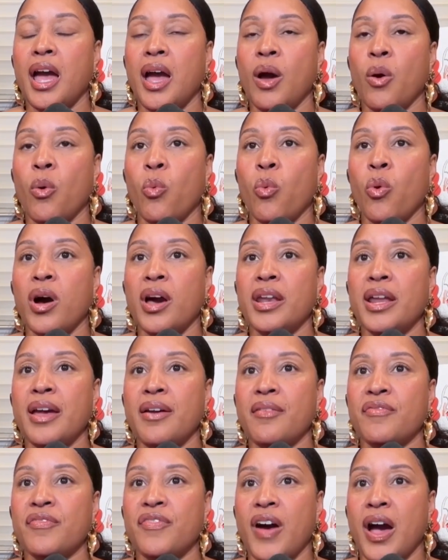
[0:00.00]
What
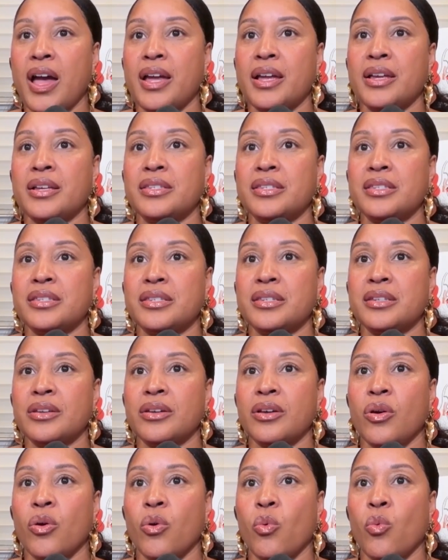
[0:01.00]
advice
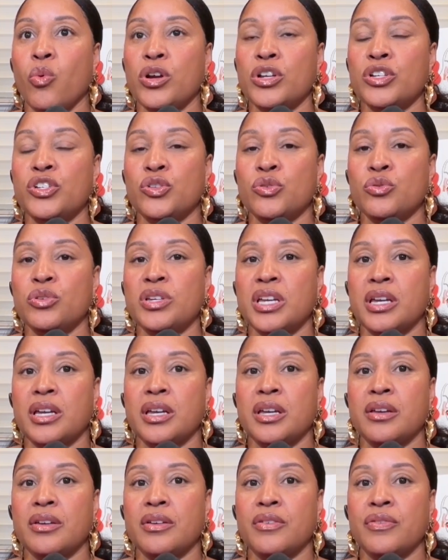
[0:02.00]
would you
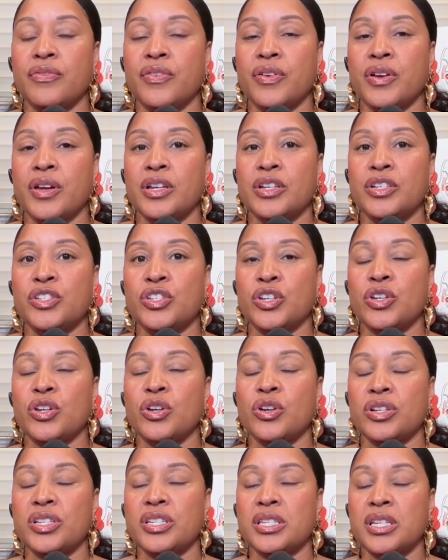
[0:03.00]
give to
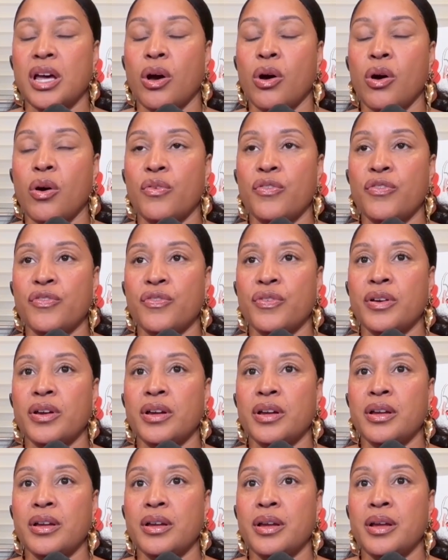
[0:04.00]
yourself
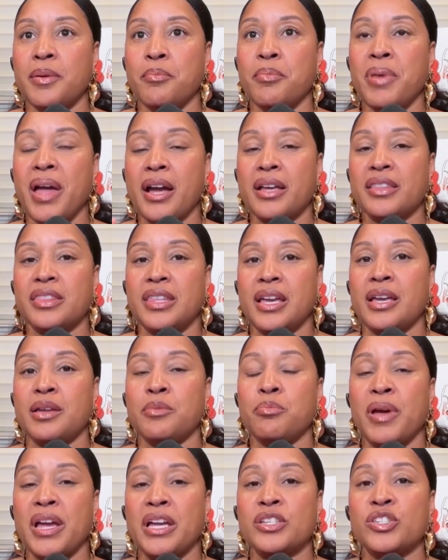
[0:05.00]
back then
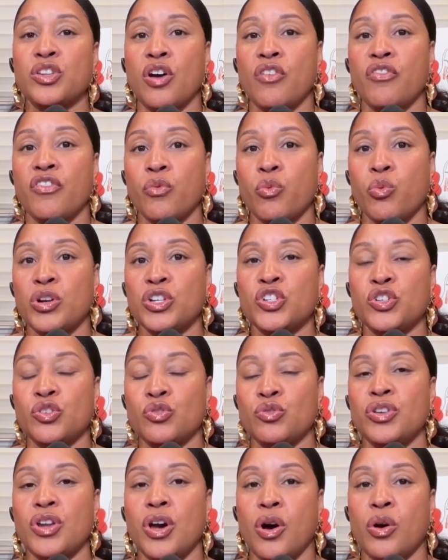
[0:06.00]
based off of what you
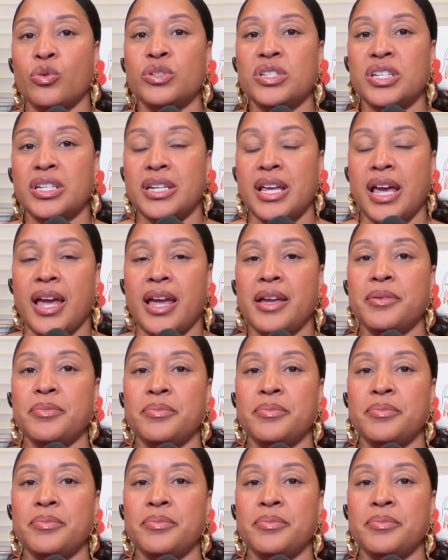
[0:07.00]
know today?